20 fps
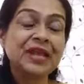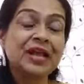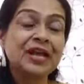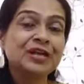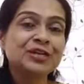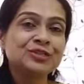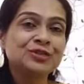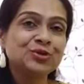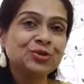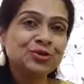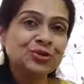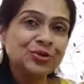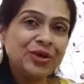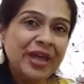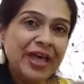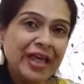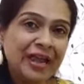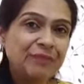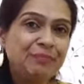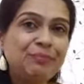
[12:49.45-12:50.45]
So to
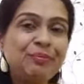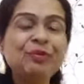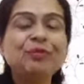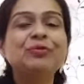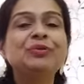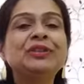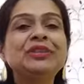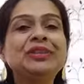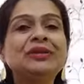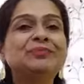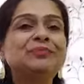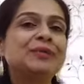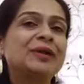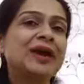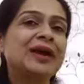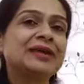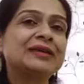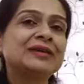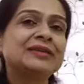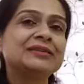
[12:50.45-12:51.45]
help you with the
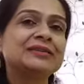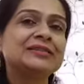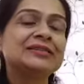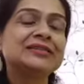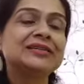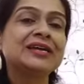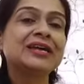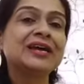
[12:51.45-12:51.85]
practice,